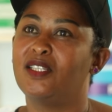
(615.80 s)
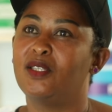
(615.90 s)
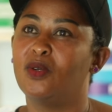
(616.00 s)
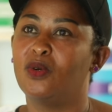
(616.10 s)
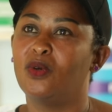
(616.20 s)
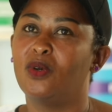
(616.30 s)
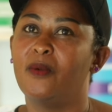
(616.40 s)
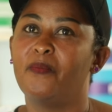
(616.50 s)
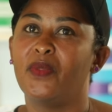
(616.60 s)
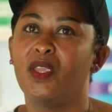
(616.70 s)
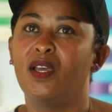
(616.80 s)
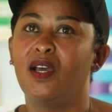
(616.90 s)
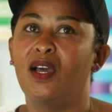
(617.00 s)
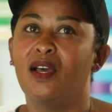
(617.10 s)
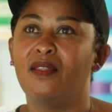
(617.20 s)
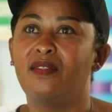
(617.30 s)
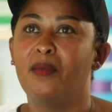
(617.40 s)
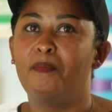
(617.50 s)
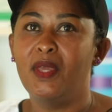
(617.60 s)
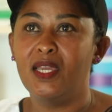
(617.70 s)
So
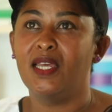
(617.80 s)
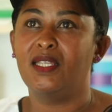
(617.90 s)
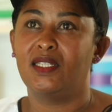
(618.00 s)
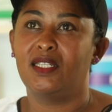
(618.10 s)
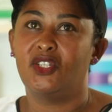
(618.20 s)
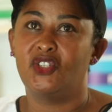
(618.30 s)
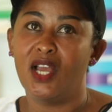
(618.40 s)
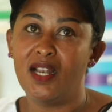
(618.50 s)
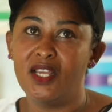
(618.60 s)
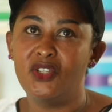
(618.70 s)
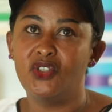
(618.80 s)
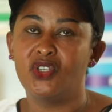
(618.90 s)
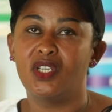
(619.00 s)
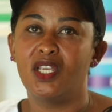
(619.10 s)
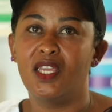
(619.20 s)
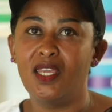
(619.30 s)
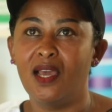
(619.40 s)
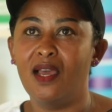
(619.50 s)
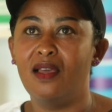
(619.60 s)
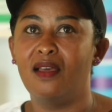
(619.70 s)
the biggest challenge
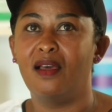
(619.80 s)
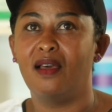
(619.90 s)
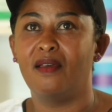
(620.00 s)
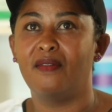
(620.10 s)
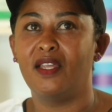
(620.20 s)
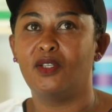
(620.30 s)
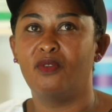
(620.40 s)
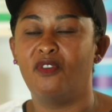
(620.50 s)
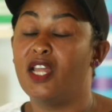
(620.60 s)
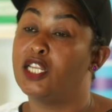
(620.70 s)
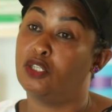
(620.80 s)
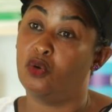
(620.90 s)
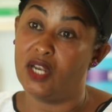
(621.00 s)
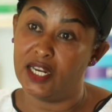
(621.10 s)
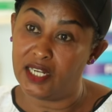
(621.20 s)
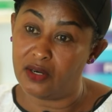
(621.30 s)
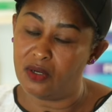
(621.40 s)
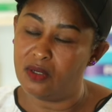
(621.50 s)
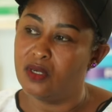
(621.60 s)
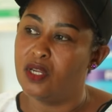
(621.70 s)
here that we've had is
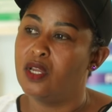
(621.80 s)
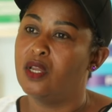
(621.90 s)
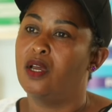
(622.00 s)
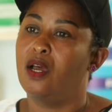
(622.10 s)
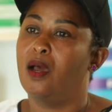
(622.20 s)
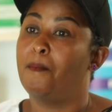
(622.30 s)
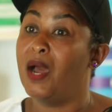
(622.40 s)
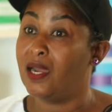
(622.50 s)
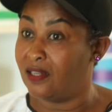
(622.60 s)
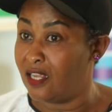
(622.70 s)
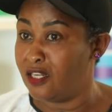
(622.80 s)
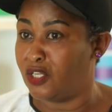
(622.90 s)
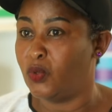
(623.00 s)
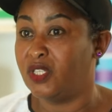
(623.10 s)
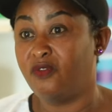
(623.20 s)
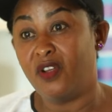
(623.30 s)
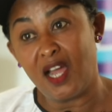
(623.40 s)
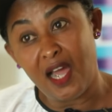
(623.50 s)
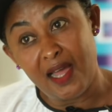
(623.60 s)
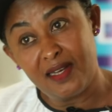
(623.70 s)
collateral. Back then, it was very
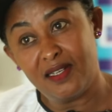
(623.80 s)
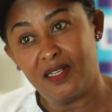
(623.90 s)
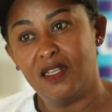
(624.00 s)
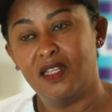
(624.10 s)
hard